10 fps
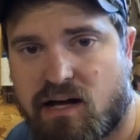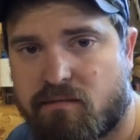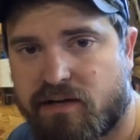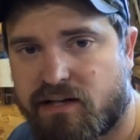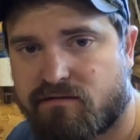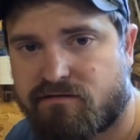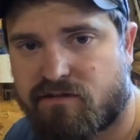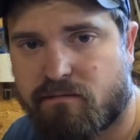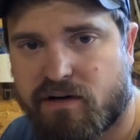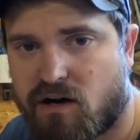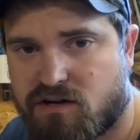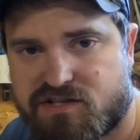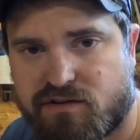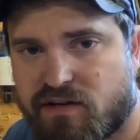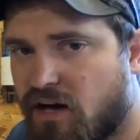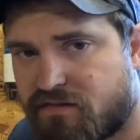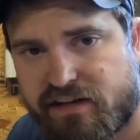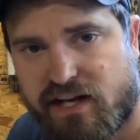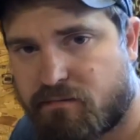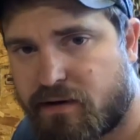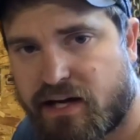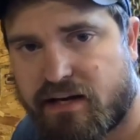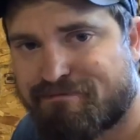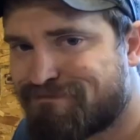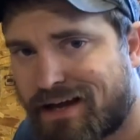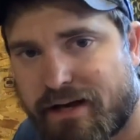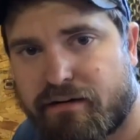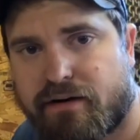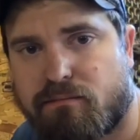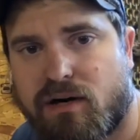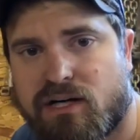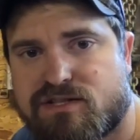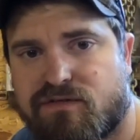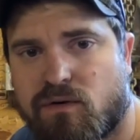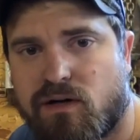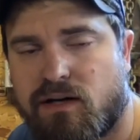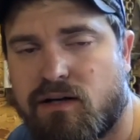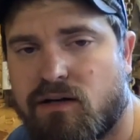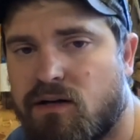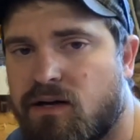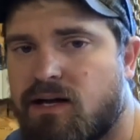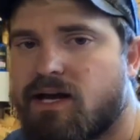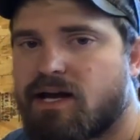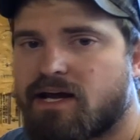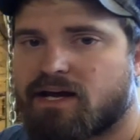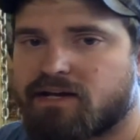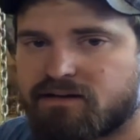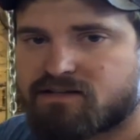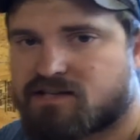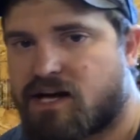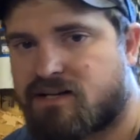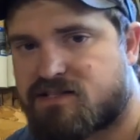I mean, for a Menards unit, I think I paid 800 bucks for it, and it's got a